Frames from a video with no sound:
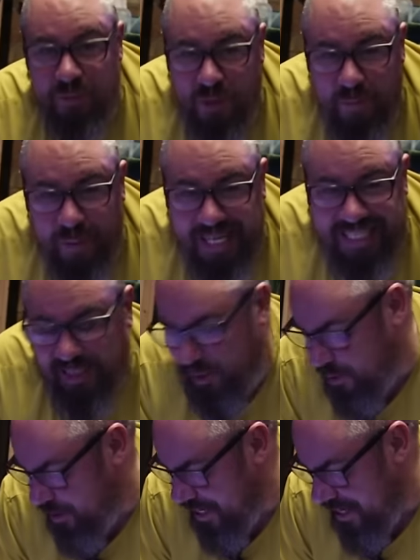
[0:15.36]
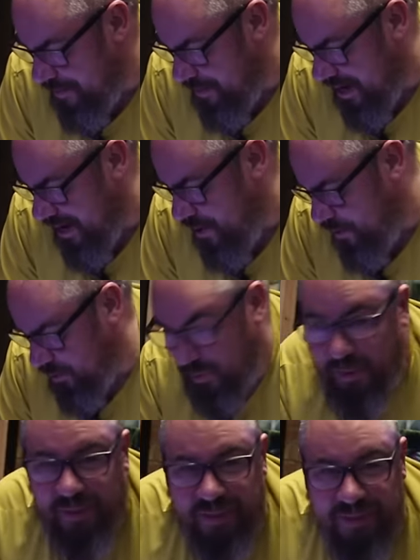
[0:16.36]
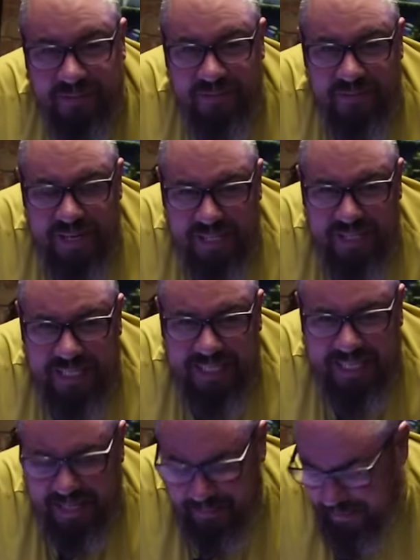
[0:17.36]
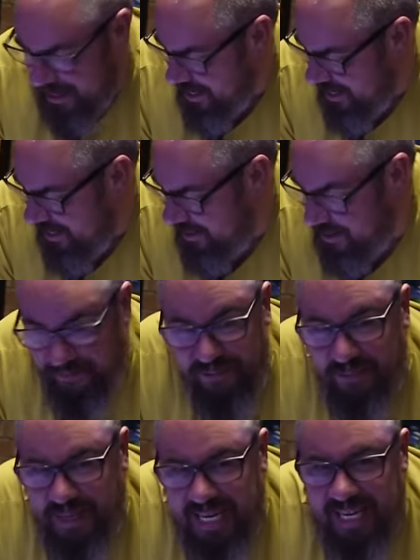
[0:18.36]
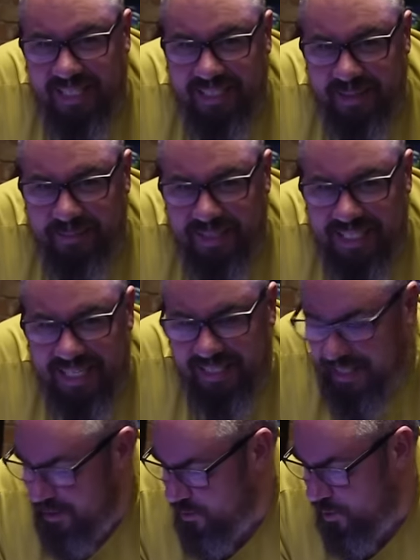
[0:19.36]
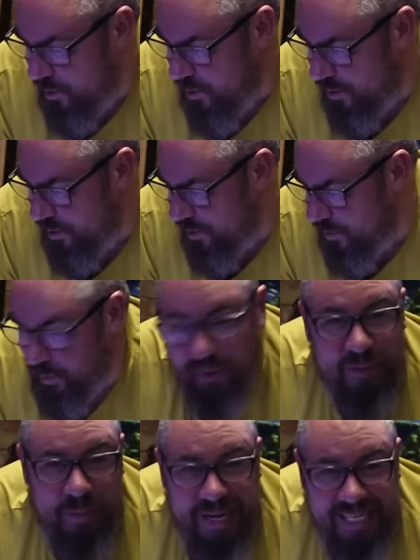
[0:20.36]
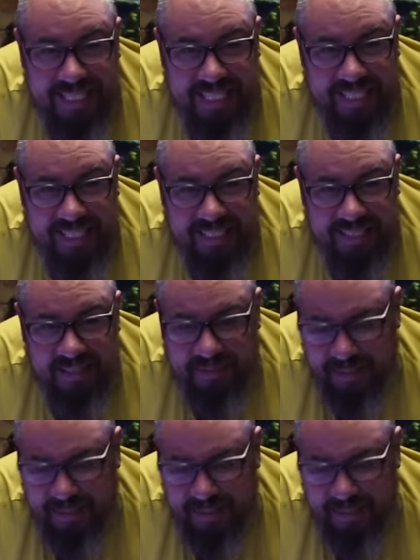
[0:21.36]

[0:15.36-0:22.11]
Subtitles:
some new plant stock in, but I also ordered some fish this time. Some for me and some to take to a local auction, which you might see later in